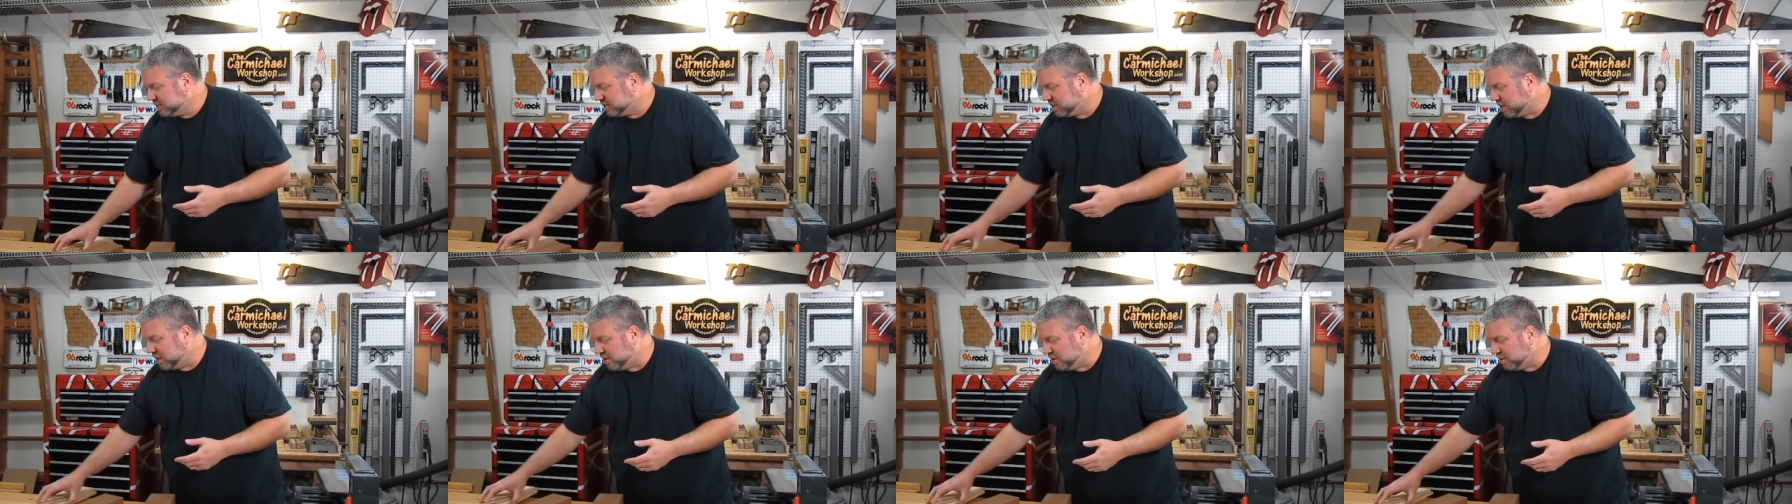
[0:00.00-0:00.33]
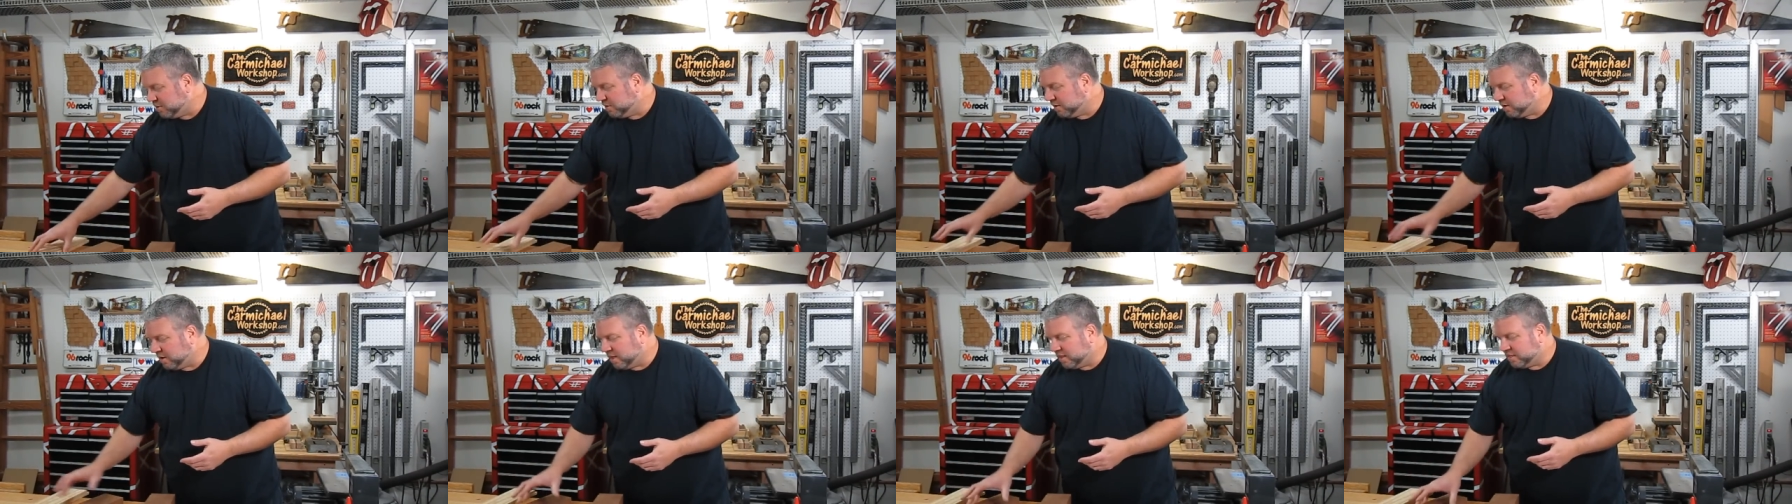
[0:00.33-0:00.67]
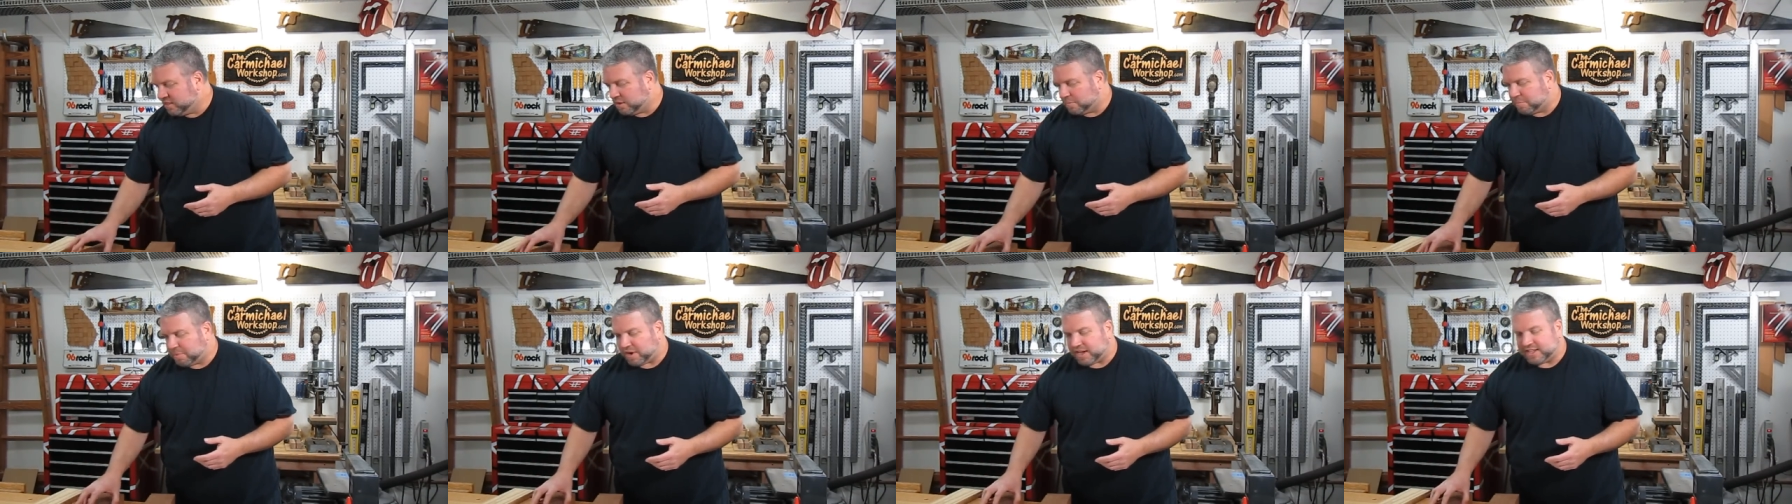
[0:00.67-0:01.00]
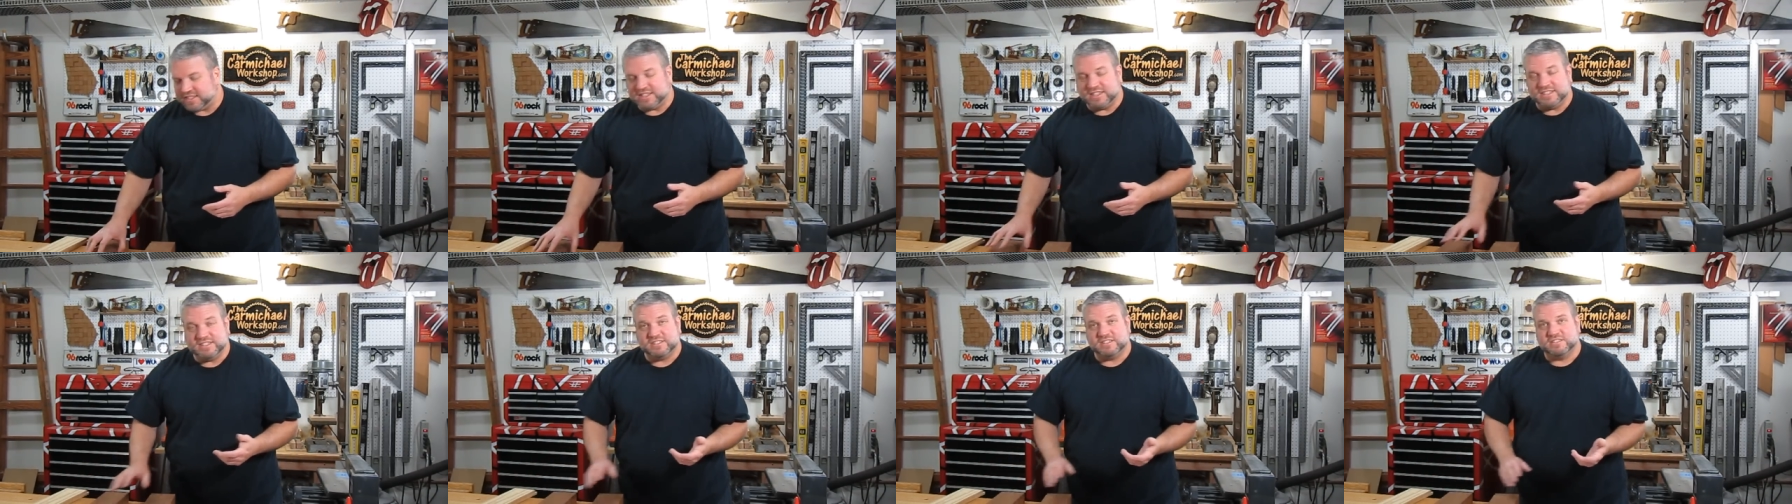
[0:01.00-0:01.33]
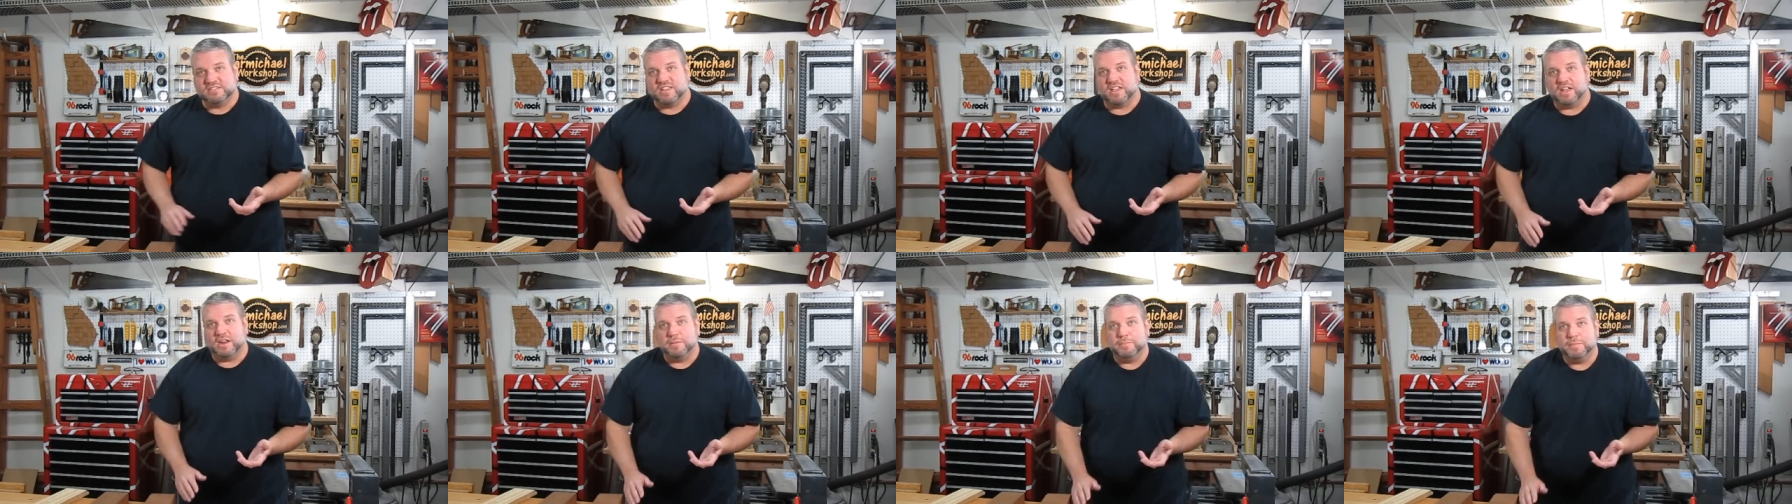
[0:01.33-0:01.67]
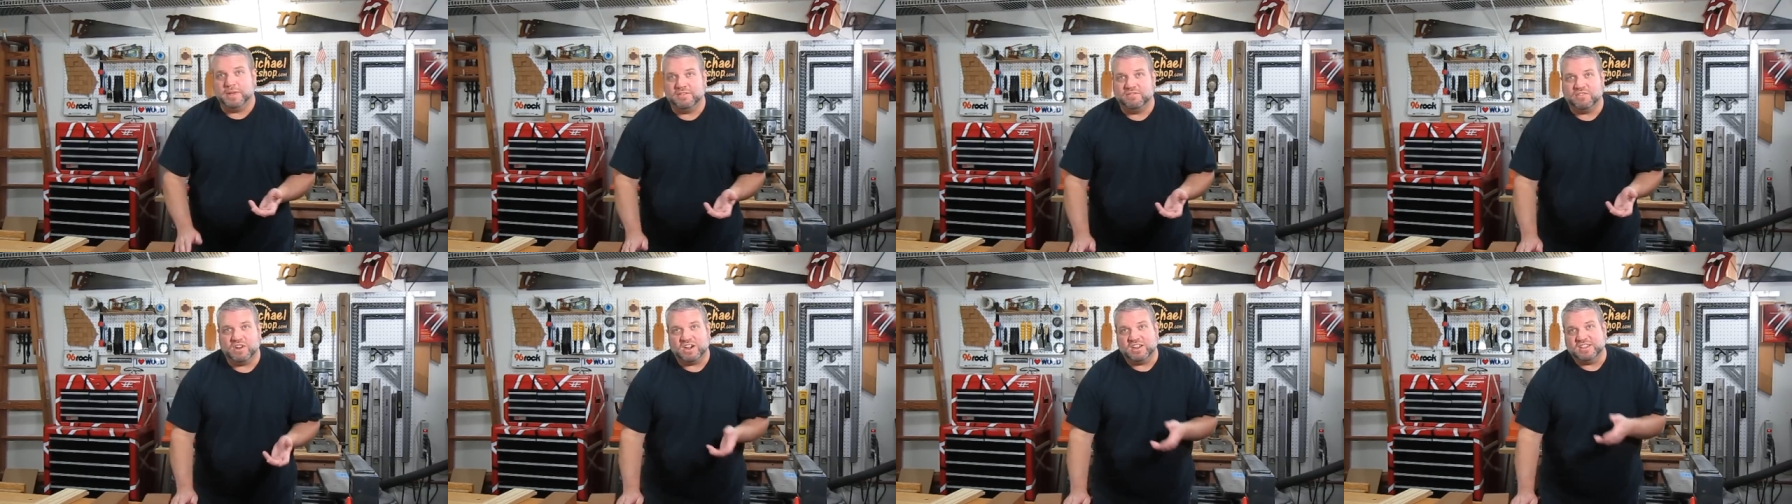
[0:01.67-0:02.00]
so the process is going to
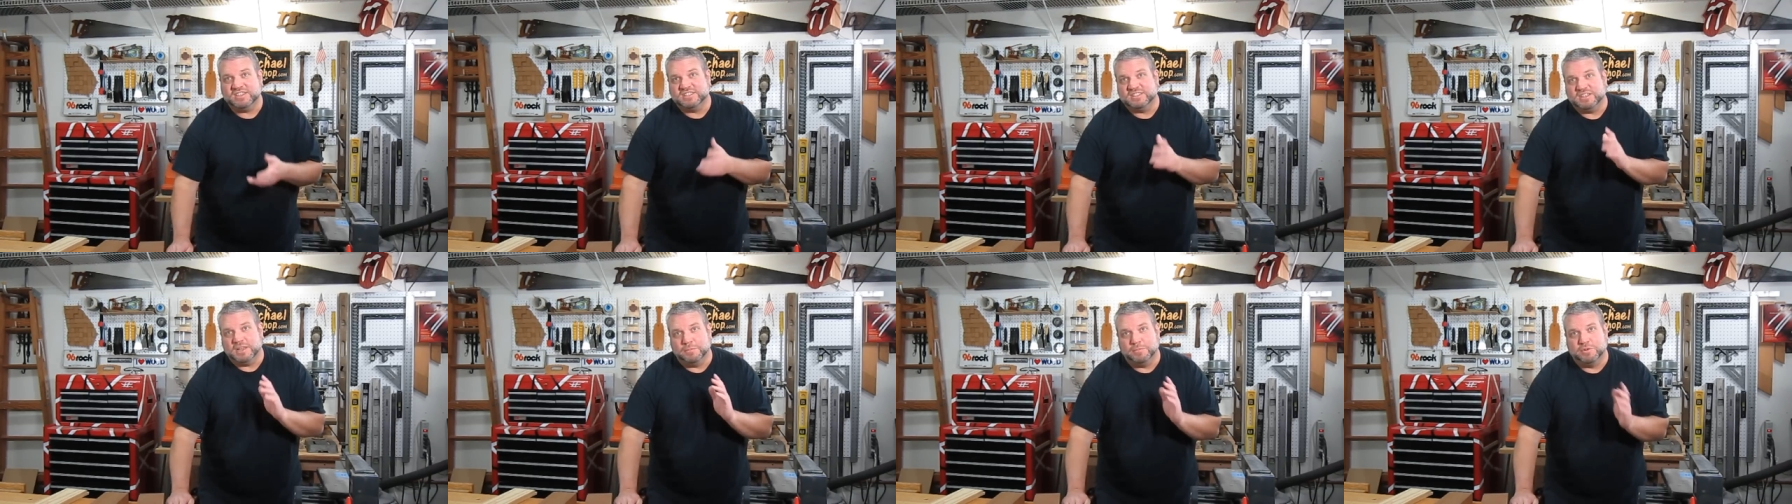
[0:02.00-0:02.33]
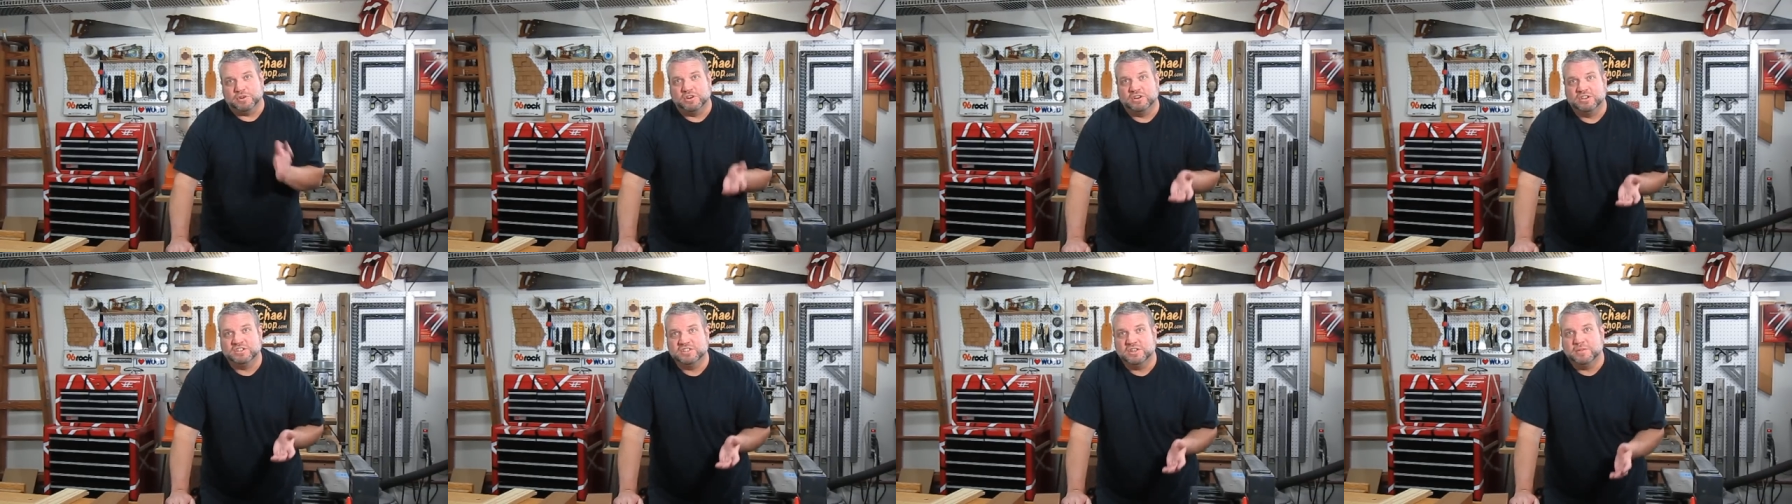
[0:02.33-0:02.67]
be very similar